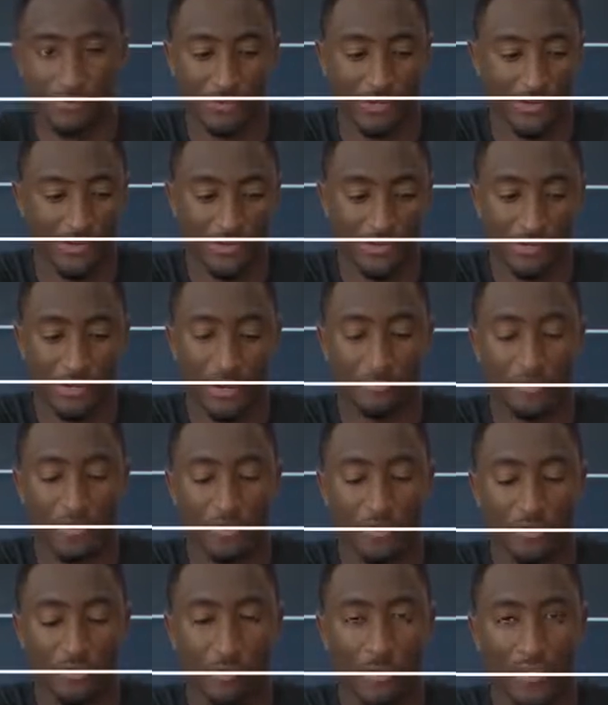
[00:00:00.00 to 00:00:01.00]
So this is gonna
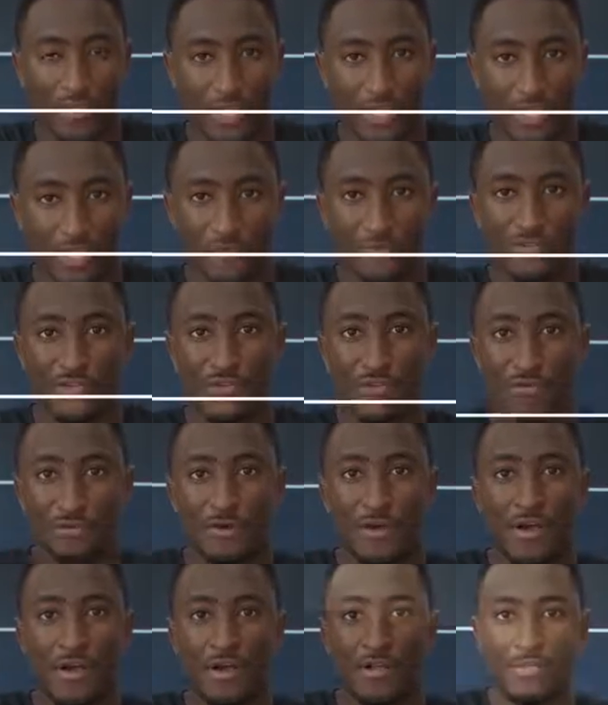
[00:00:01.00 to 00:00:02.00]
be the one that gives
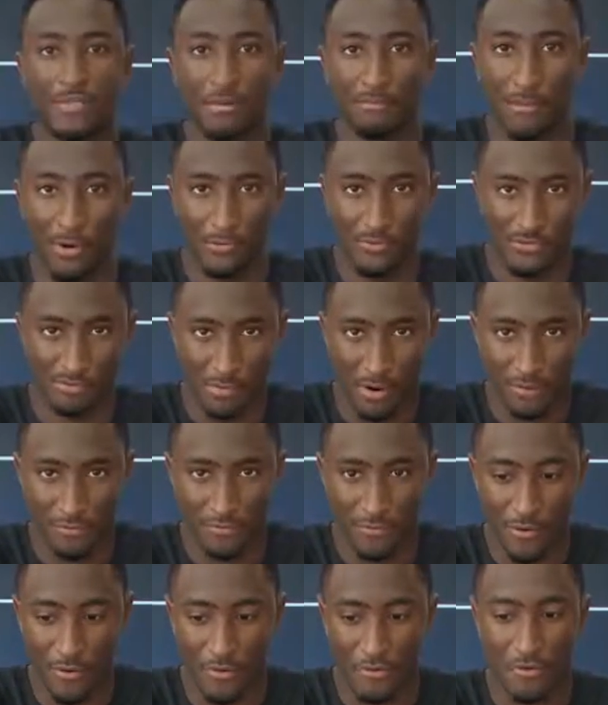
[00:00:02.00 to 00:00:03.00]
you the most
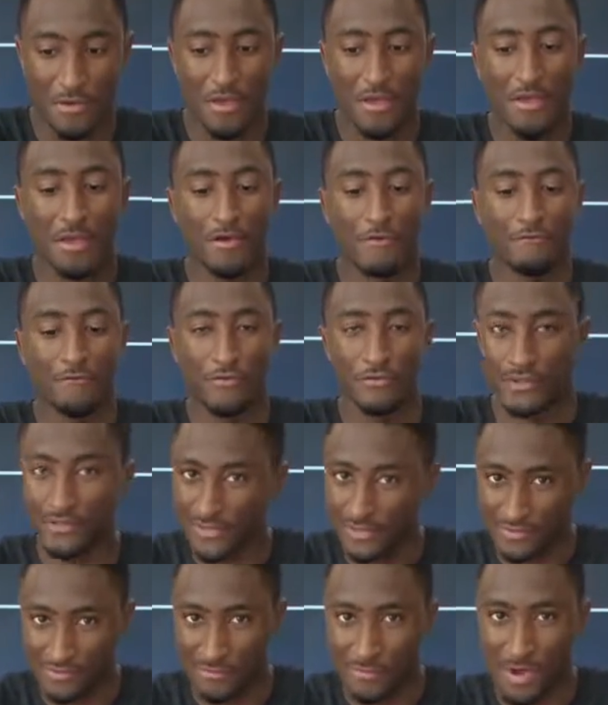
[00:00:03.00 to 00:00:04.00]
smartphone for the
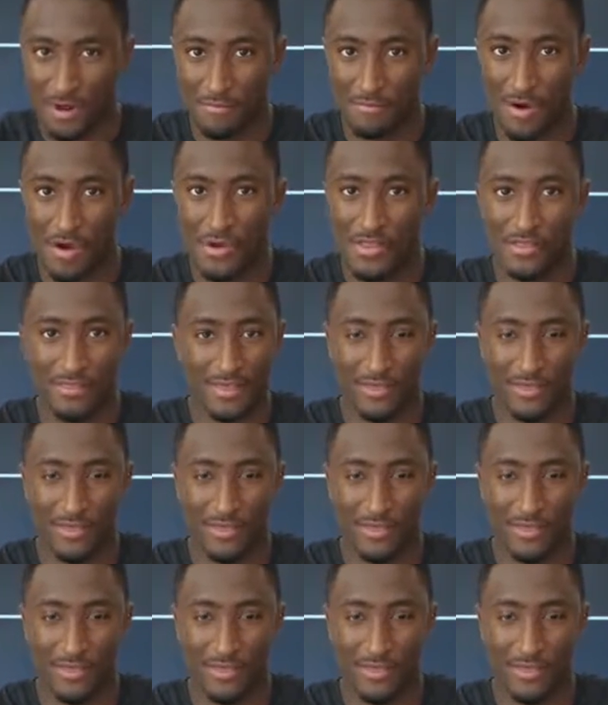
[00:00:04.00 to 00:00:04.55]
least amount of money.